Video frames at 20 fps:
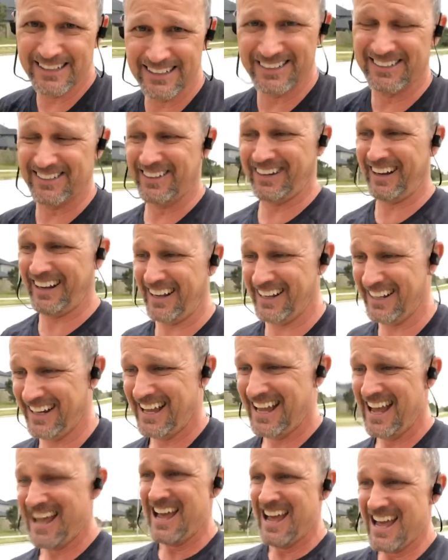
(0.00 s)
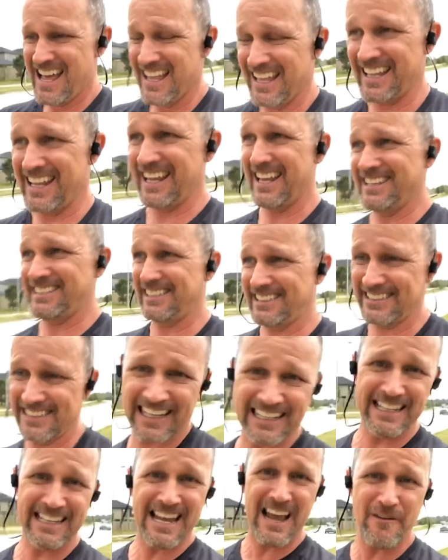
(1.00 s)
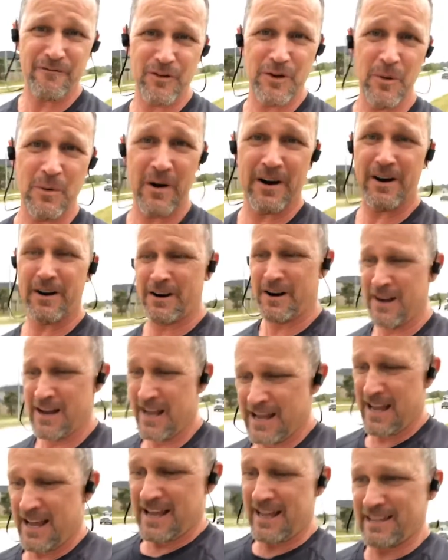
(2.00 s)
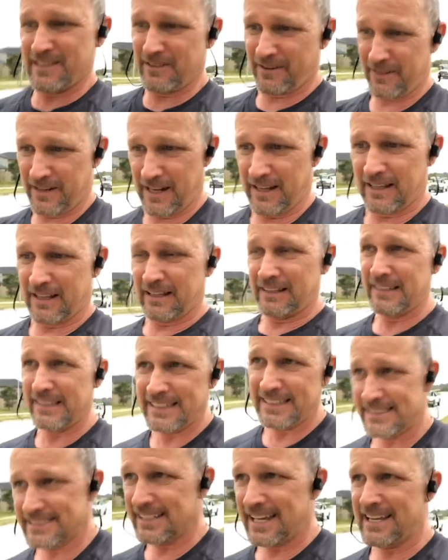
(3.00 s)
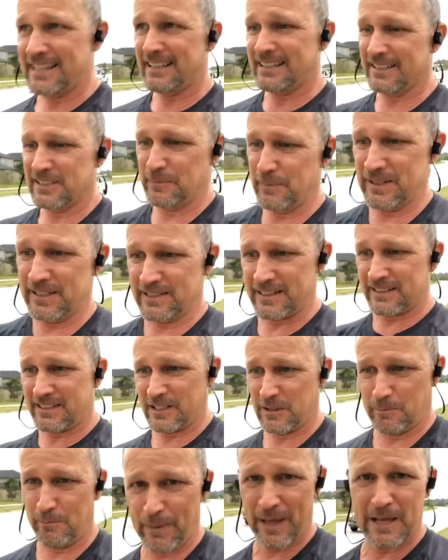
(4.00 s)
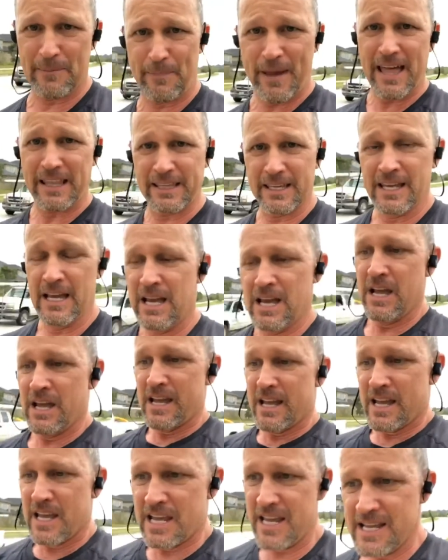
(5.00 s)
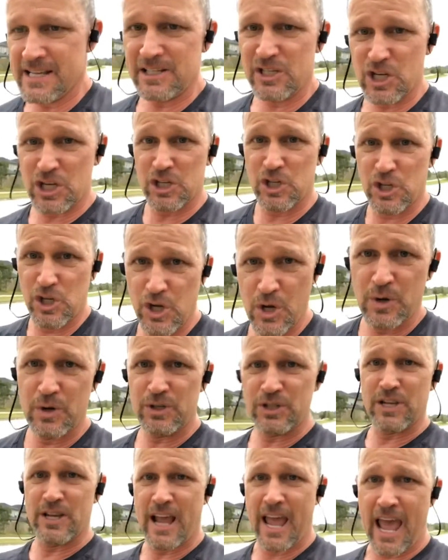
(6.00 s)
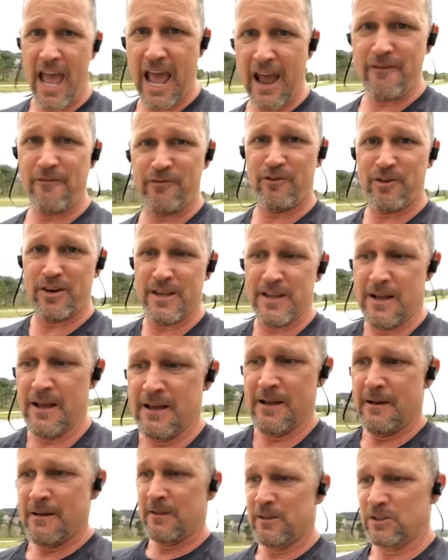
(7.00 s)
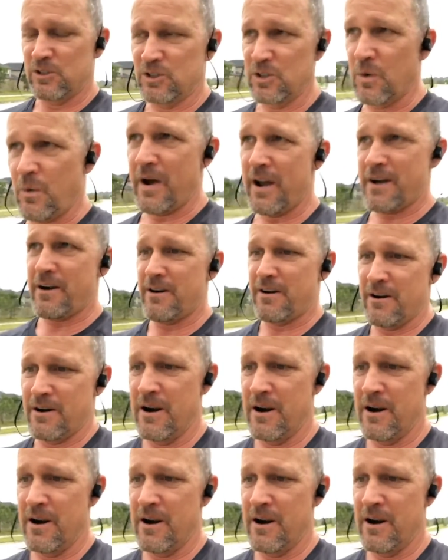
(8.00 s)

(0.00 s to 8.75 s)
right? Like he's skinny everywhere. He's an elite cyclist, but he's got this big belly. He's just using every square